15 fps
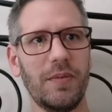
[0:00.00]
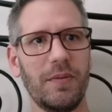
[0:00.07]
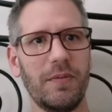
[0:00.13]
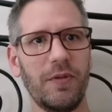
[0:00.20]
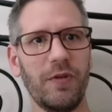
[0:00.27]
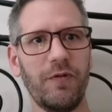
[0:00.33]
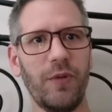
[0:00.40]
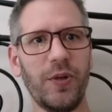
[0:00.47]

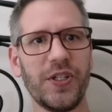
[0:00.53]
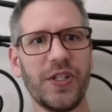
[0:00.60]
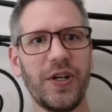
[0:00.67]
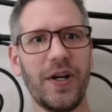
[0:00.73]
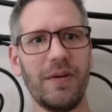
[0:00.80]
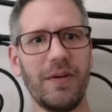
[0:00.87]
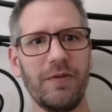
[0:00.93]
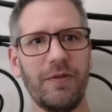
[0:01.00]
We'll 4
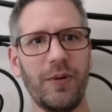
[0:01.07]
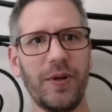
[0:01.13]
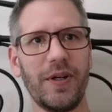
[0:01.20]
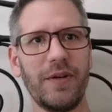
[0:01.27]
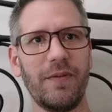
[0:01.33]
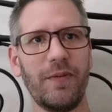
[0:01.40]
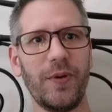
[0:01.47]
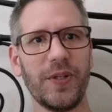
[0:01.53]

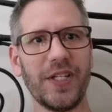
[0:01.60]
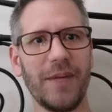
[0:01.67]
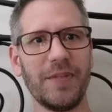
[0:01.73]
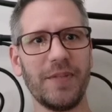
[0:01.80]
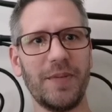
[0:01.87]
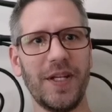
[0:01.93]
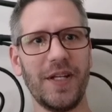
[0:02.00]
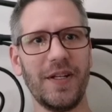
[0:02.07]
times
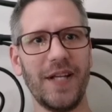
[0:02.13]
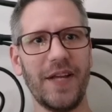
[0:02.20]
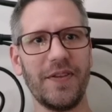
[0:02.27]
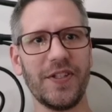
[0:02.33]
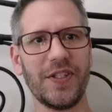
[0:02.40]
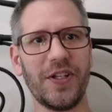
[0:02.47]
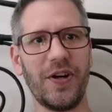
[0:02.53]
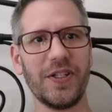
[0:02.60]
speed at the
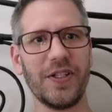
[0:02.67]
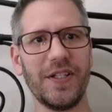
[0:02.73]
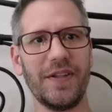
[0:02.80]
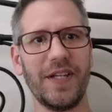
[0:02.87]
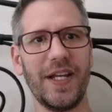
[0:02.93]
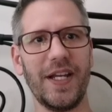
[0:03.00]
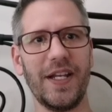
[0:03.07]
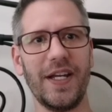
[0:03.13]
start, and
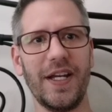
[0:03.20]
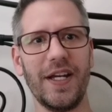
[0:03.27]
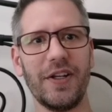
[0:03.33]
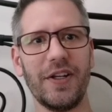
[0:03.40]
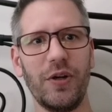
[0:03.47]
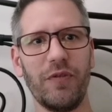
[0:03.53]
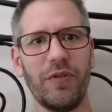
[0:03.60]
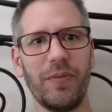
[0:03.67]
then
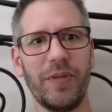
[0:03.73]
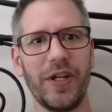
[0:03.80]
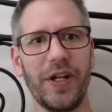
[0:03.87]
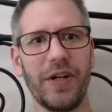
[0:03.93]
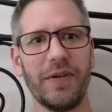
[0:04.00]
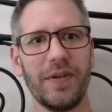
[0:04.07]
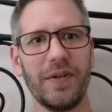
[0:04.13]
go from there.